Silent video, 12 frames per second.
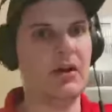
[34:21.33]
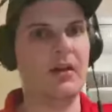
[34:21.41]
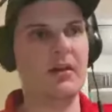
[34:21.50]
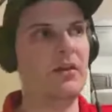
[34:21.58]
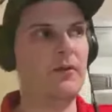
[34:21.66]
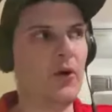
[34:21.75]

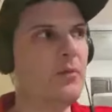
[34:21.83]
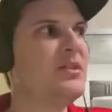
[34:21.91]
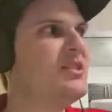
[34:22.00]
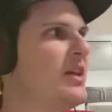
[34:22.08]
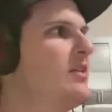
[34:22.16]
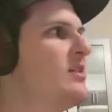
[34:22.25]
Now,
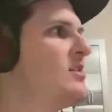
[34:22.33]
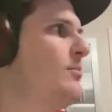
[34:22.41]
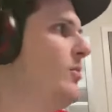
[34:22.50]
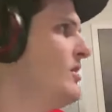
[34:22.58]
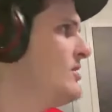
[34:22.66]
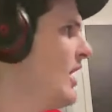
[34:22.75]
you've heard me say
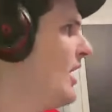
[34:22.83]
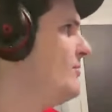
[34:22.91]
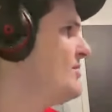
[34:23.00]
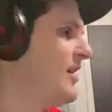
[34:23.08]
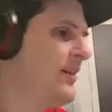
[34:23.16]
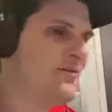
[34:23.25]
this a million
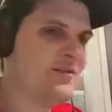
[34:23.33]
times.